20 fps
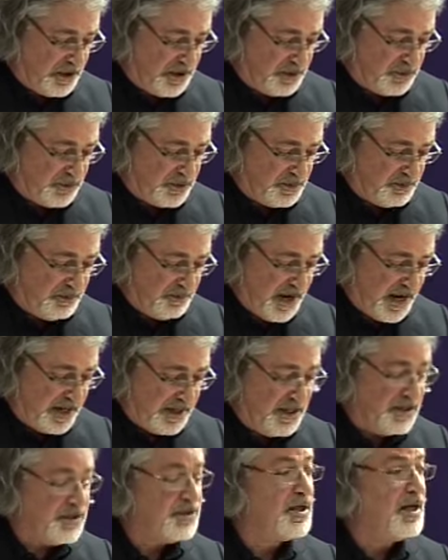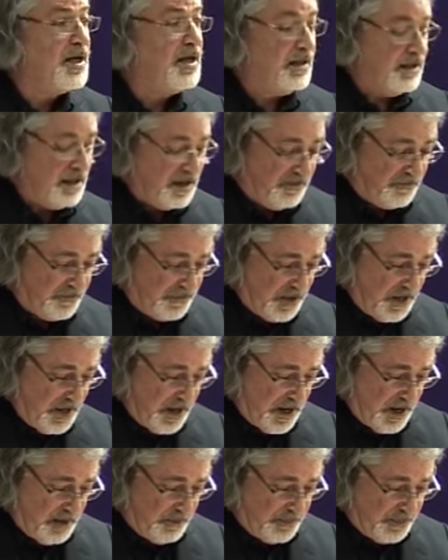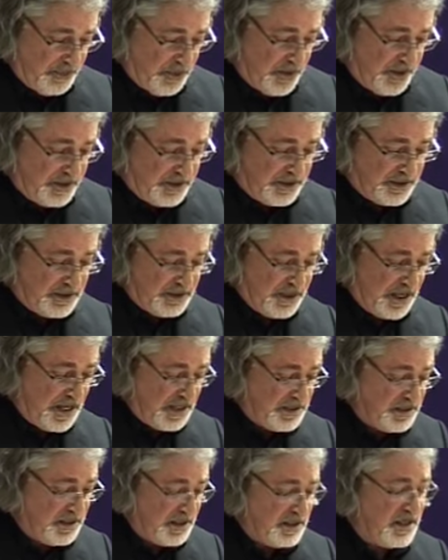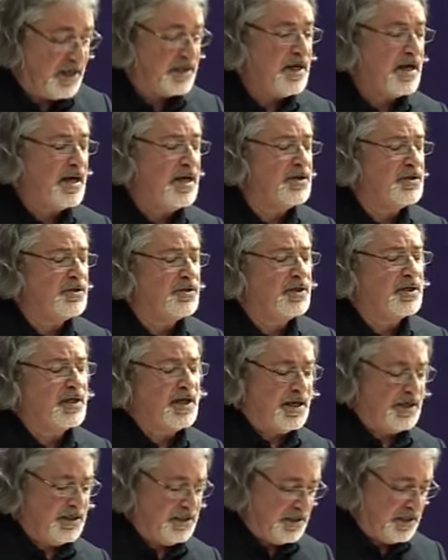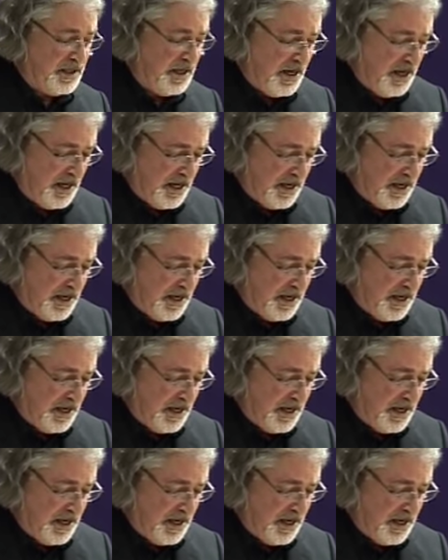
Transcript: knowledge was managed, lived, employed, contested, and intricated